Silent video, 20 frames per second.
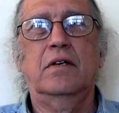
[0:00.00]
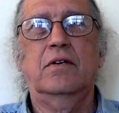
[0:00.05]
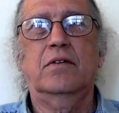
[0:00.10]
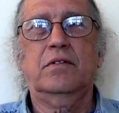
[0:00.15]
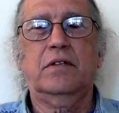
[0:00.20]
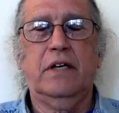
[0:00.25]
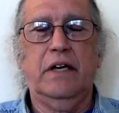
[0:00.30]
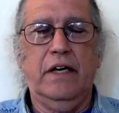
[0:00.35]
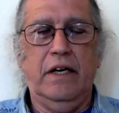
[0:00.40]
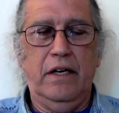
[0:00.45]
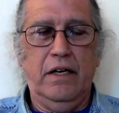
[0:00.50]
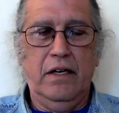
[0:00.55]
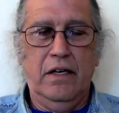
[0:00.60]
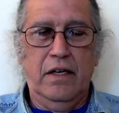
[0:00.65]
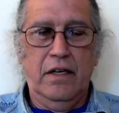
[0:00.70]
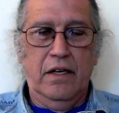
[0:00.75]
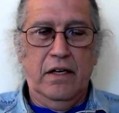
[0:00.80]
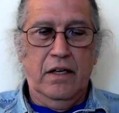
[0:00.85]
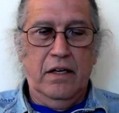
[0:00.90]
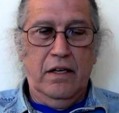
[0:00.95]
Okay,
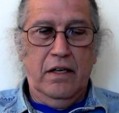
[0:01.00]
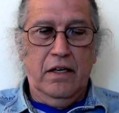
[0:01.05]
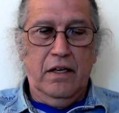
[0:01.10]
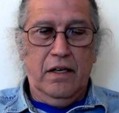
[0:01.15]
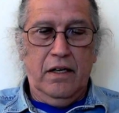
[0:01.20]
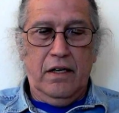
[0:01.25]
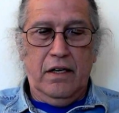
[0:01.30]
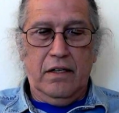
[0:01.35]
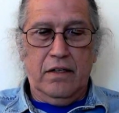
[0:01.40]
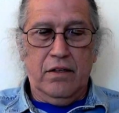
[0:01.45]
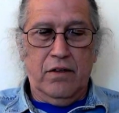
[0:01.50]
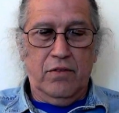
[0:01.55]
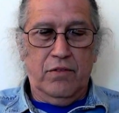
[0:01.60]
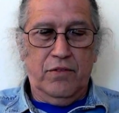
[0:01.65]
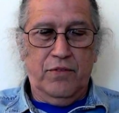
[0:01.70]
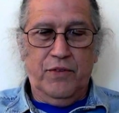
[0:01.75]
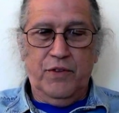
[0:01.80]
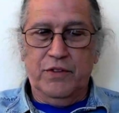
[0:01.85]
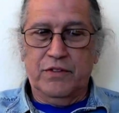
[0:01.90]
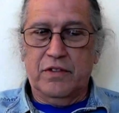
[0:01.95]
I
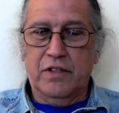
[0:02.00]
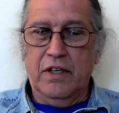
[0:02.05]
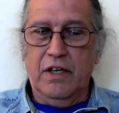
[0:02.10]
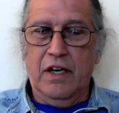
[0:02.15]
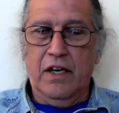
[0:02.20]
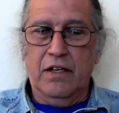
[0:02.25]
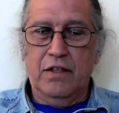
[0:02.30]
thought first thing